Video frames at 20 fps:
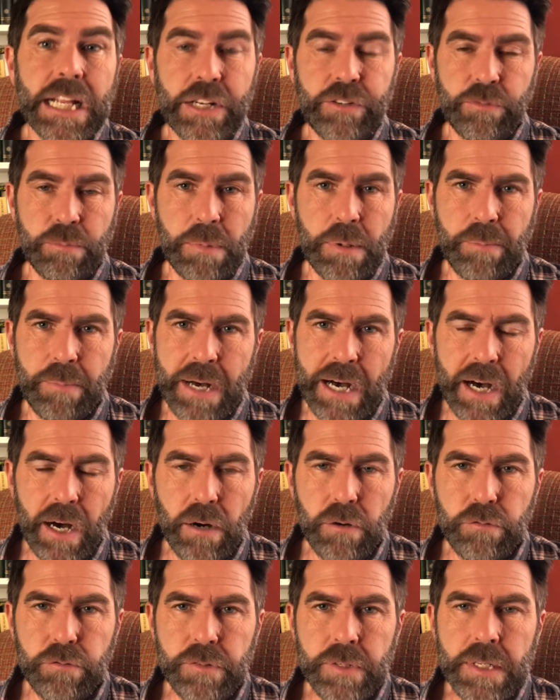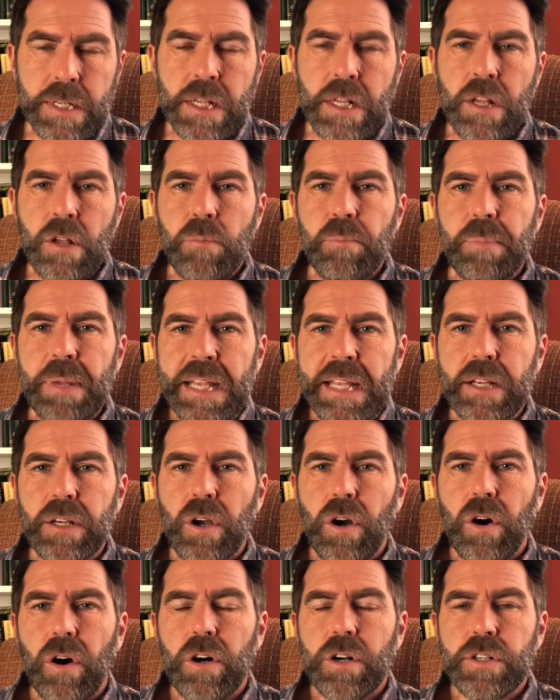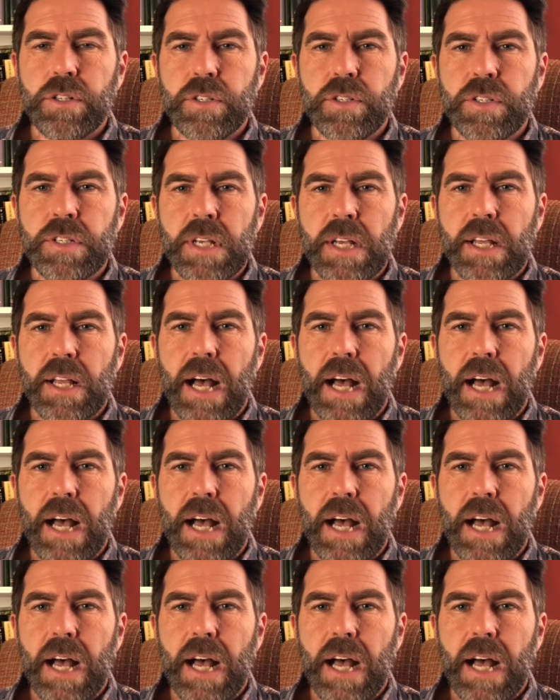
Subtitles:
from above, because